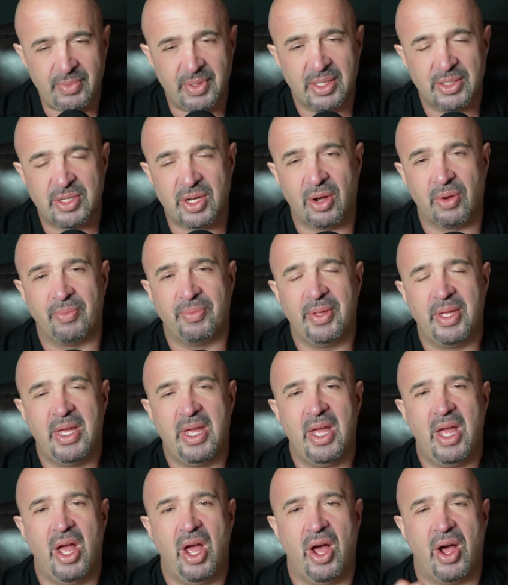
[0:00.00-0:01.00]
So,
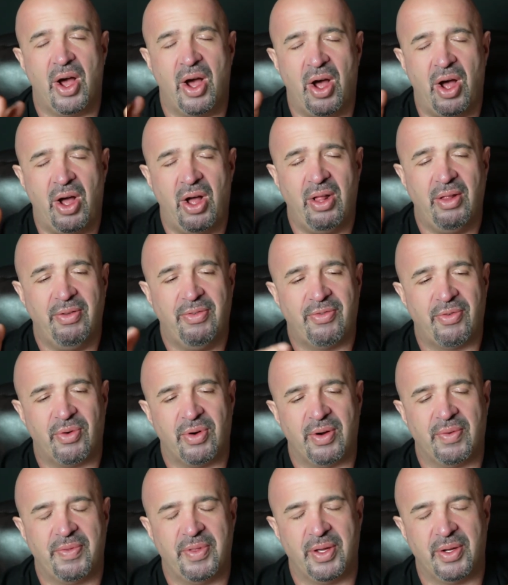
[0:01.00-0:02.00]
all
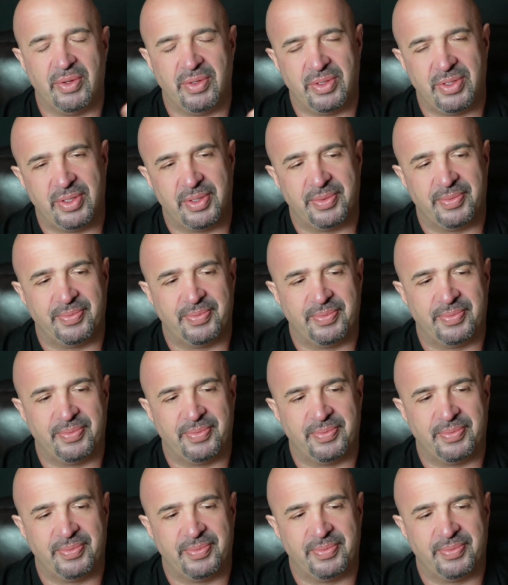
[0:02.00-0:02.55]
four of those